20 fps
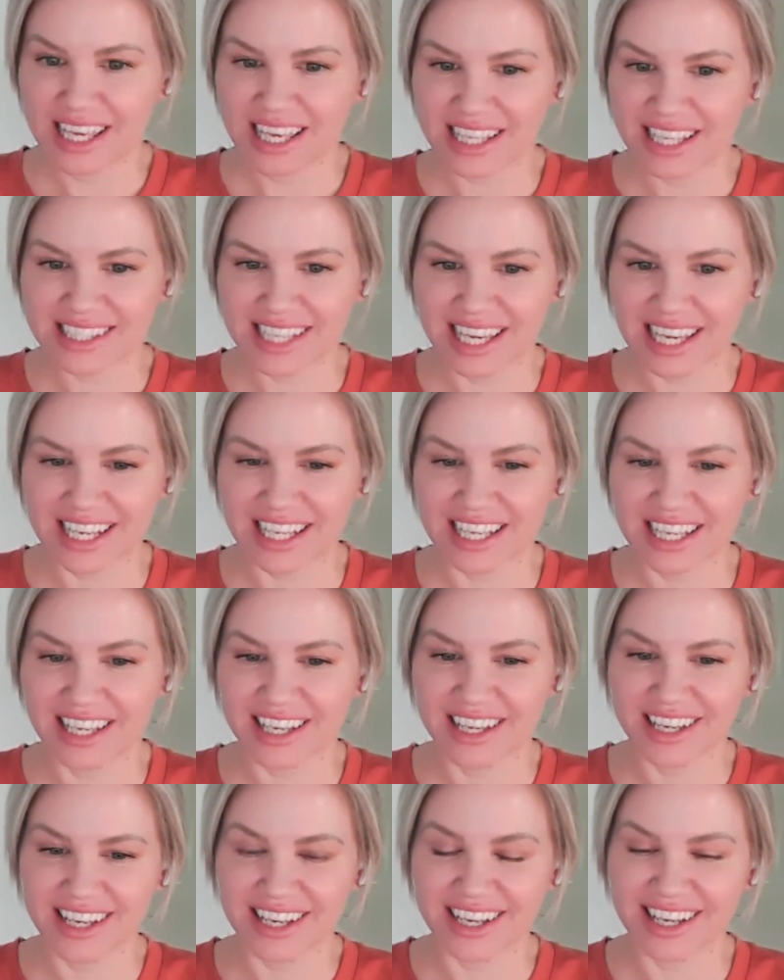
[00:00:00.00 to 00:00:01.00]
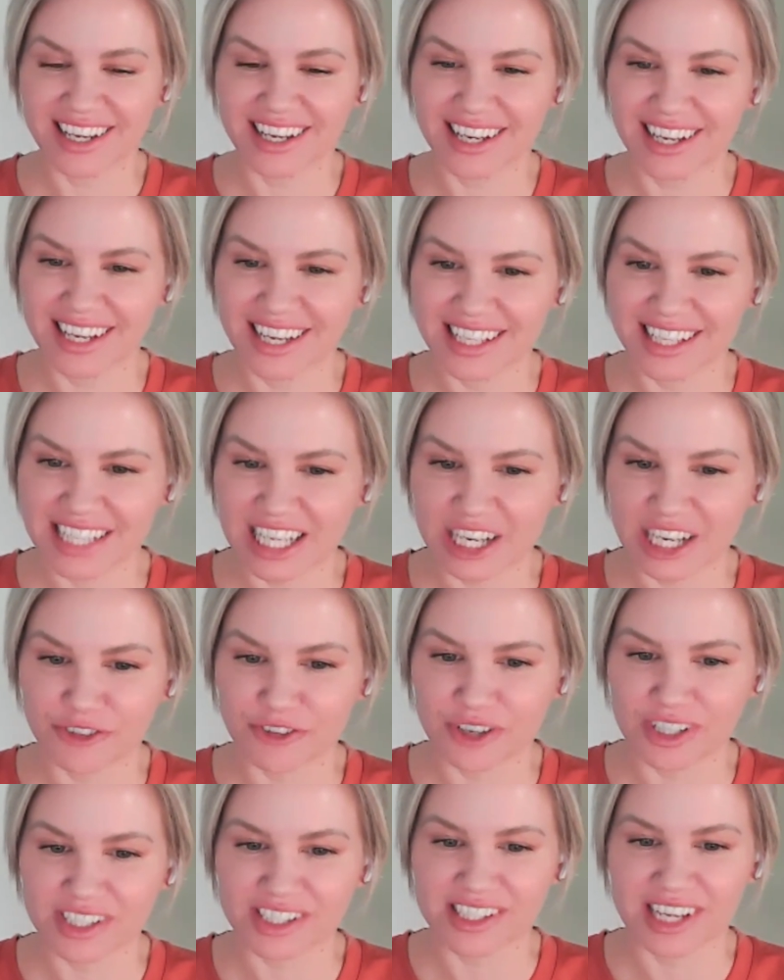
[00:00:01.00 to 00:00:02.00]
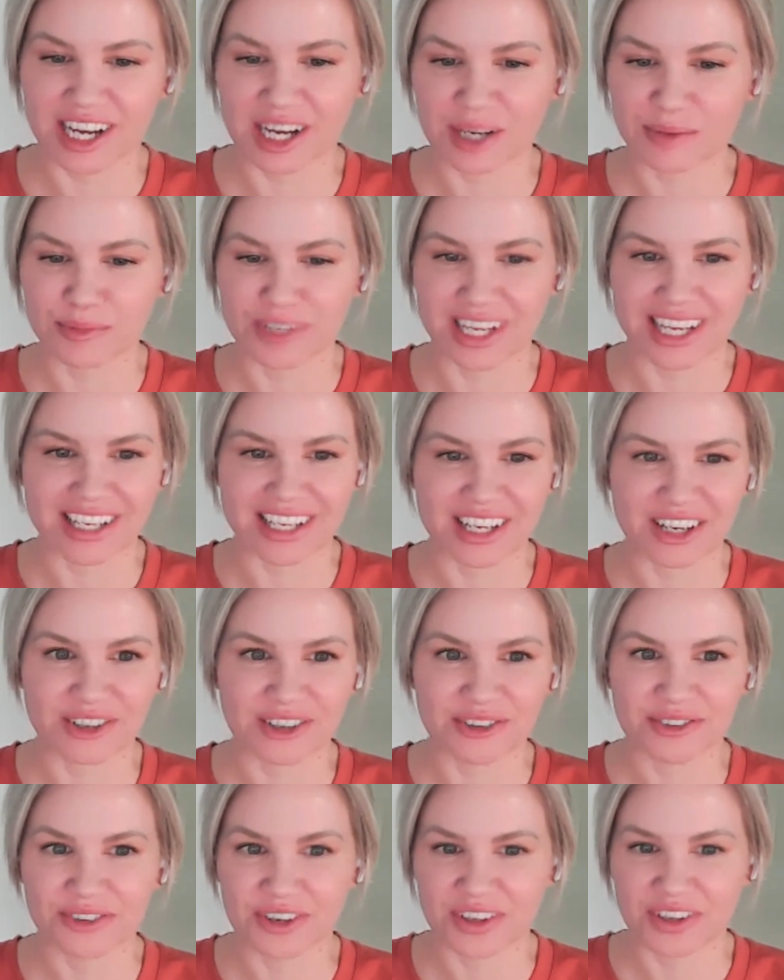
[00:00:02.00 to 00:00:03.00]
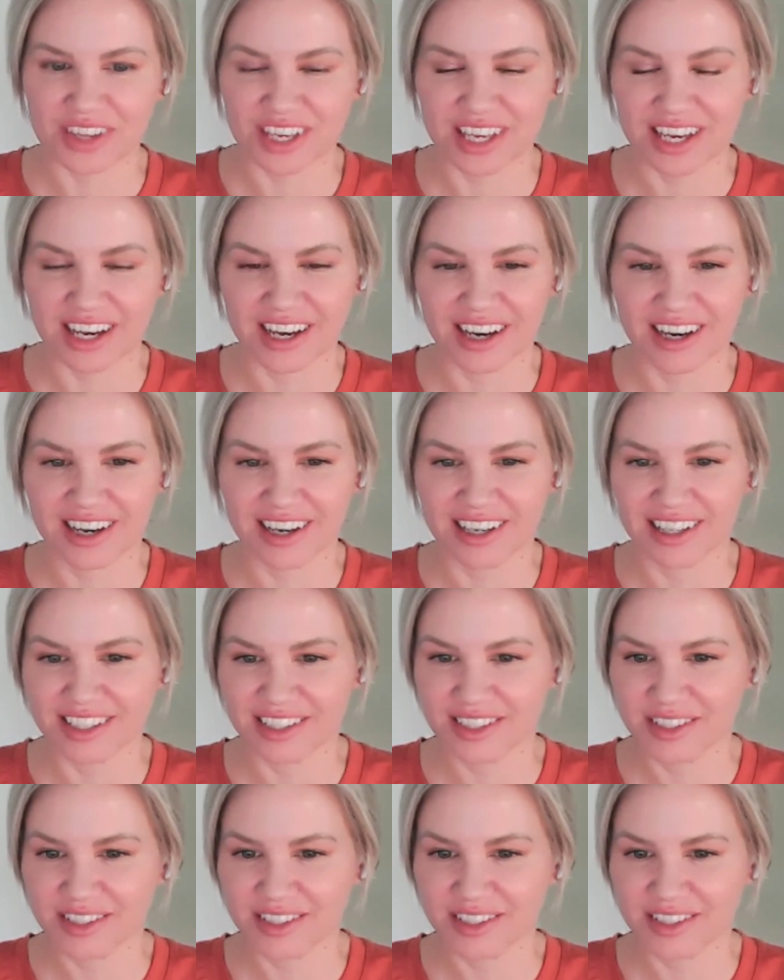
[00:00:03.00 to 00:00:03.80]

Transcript: yeah, no, is that it? Is that our first time, Danielle, for the uh,